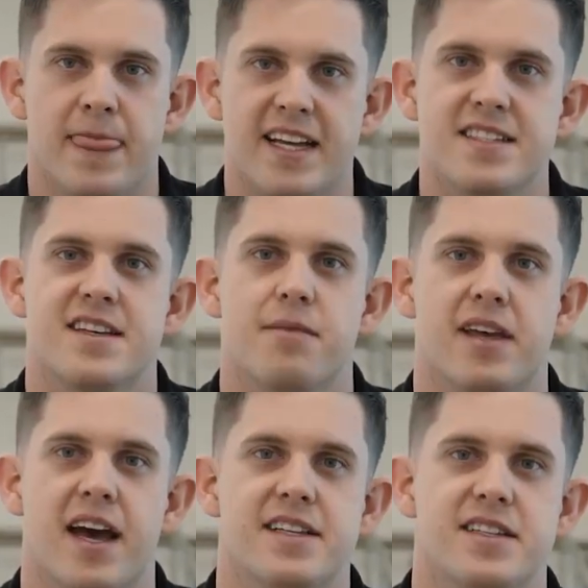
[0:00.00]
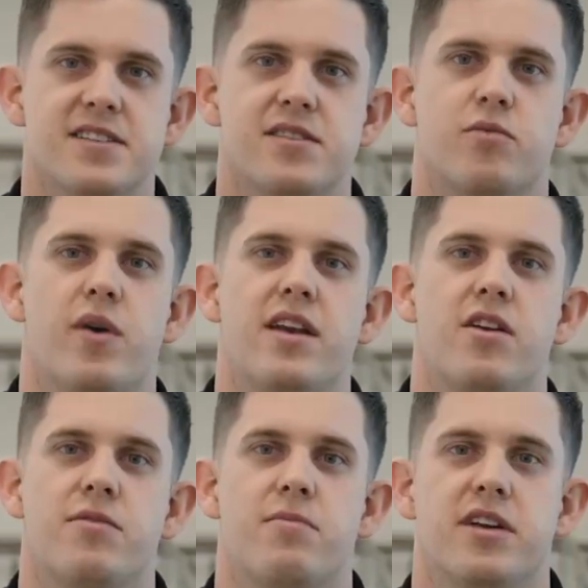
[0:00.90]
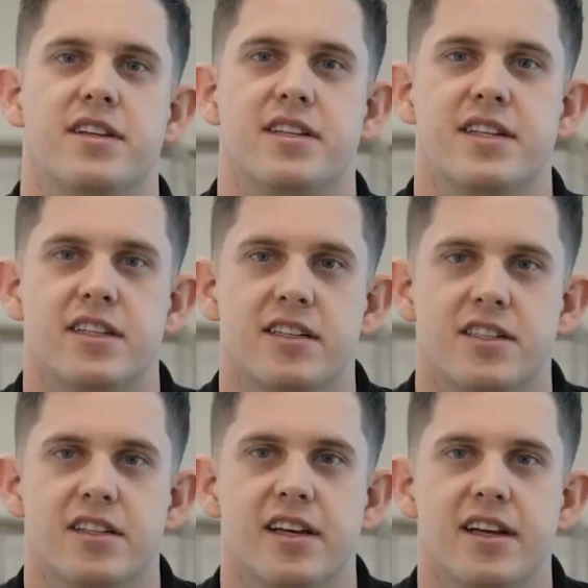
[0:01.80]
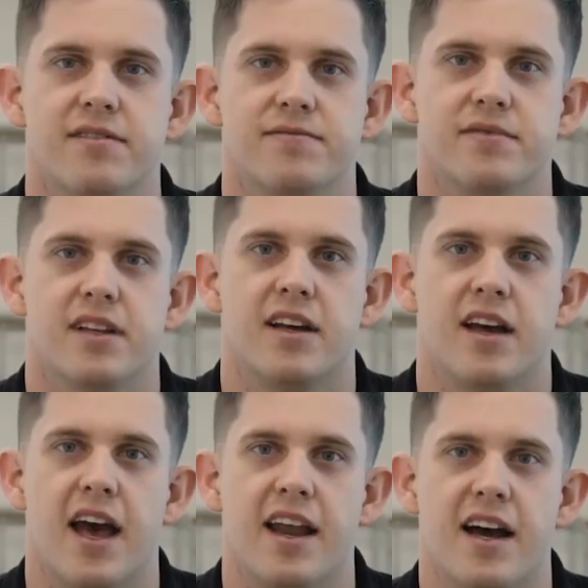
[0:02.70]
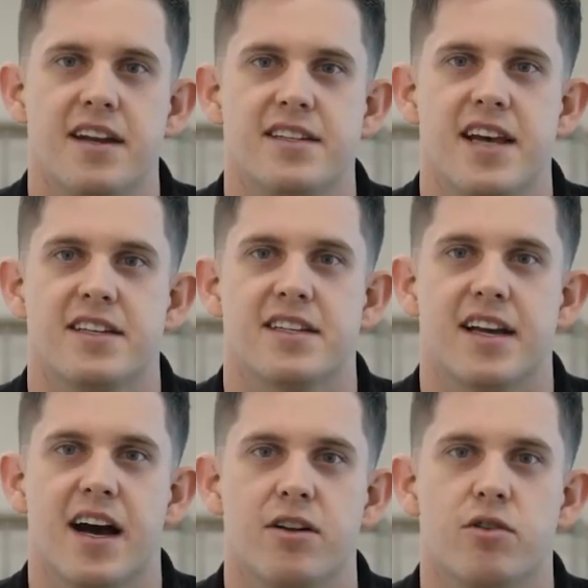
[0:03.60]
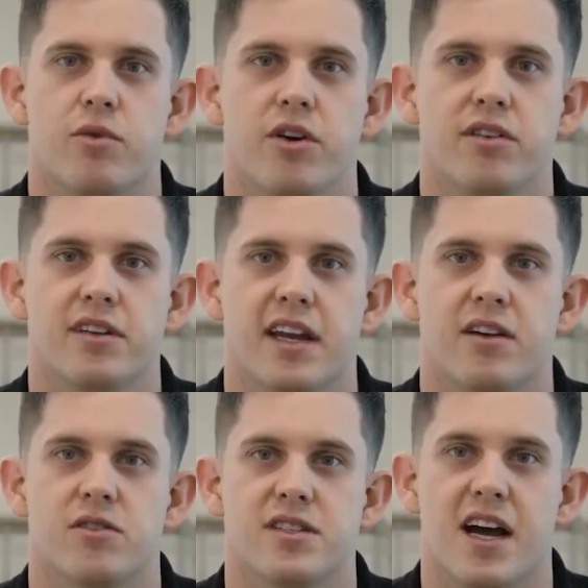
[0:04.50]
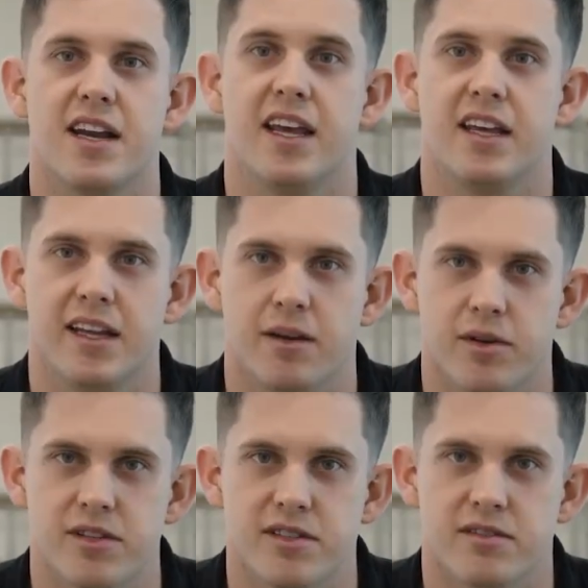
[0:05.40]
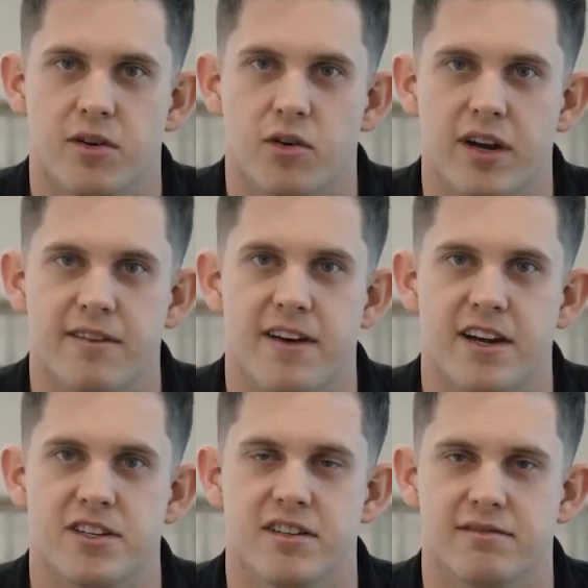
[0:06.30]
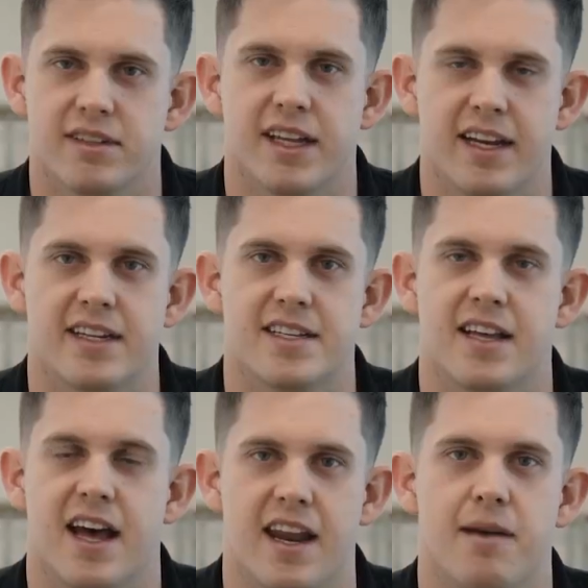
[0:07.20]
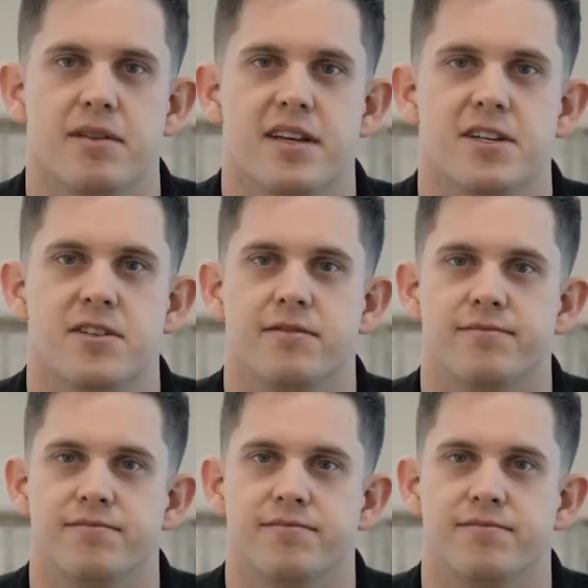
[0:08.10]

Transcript: In some cases, when not monitored diligently, an undetected cut or wound can cause unhealing wounds or infection leading to an amputation.